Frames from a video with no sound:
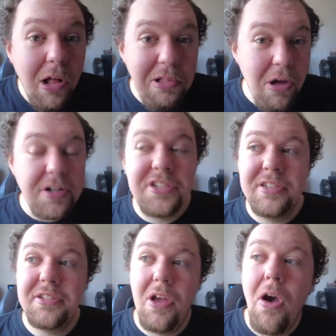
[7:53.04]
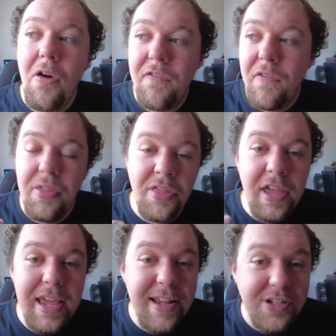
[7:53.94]
Lots of
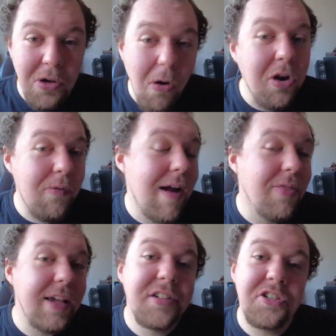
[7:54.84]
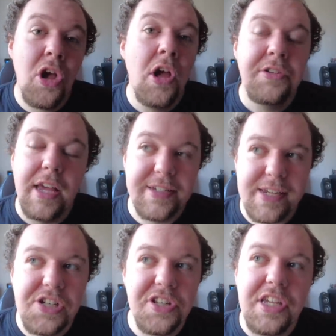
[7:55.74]
the talk around this
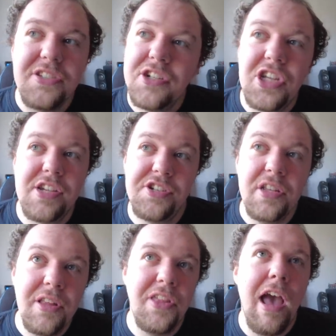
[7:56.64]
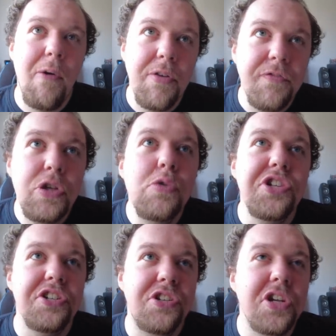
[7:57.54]
essentially is suggesting that they are
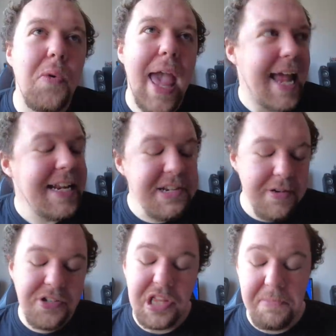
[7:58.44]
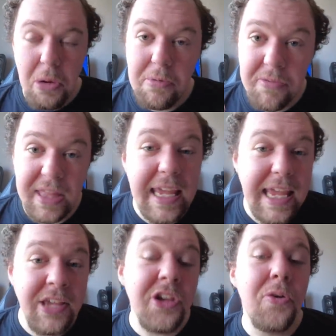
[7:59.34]
refusing to do any deals at the moment with the
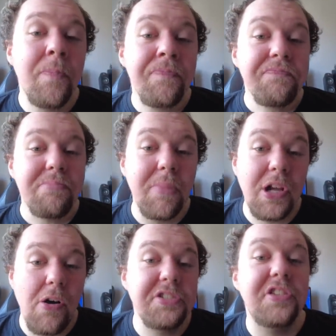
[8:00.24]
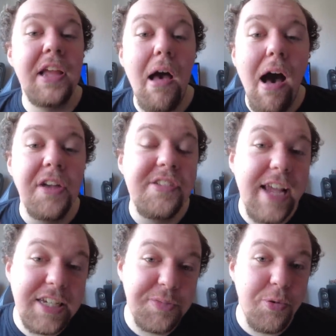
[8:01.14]
EU because they are
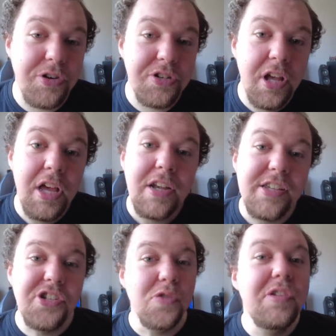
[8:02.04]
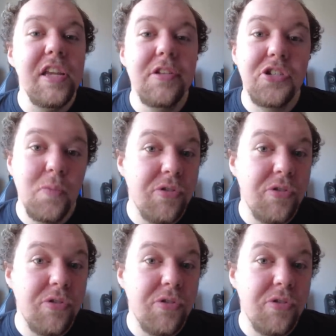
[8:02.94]
desperate to do deals